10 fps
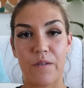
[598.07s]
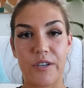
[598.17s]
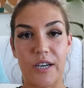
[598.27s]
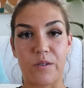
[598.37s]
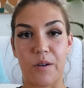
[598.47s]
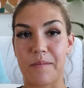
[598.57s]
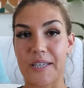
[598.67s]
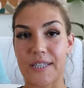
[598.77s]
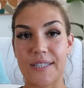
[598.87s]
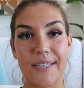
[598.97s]
if you guys want to
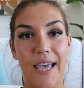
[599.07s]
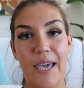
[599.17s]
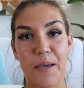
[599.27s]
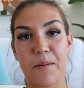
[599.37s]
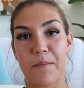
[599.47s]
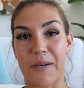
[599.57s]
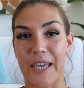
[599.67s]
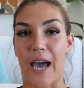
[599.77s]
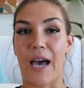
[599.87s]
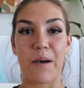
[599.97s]
make the same, but
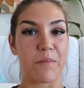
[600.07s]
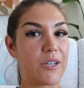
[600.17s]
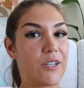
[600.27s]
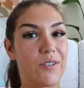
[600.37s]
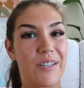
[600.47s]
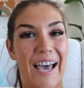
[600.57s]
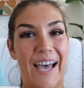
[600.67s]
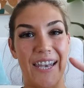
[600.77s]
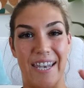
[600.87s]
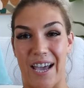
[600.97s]
yeah, I'm gonna do
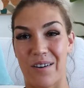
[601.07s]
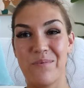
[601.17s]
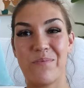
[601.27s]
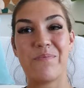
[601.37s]
that now.